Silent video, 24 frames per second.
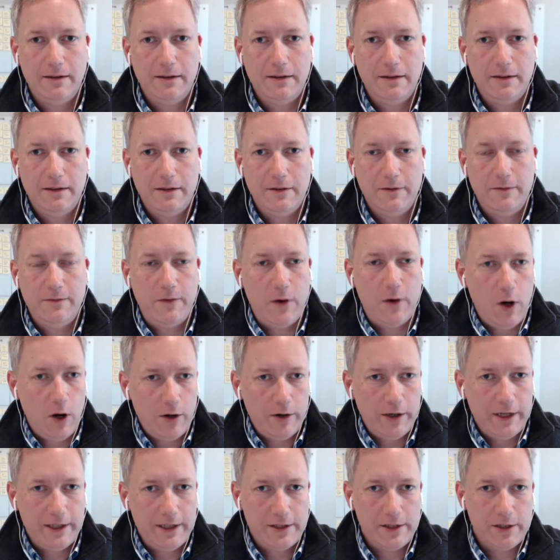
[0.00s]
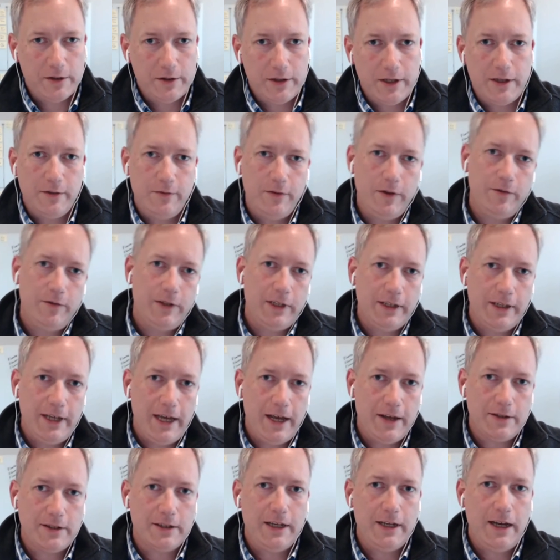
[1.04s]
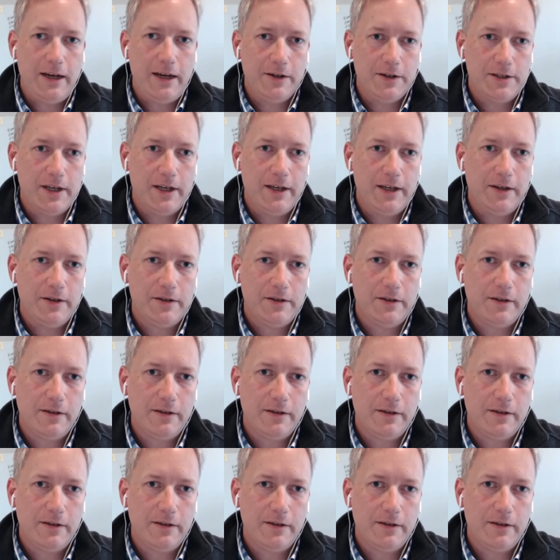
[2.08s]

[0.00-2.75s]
Far easier than the $15,000 sales.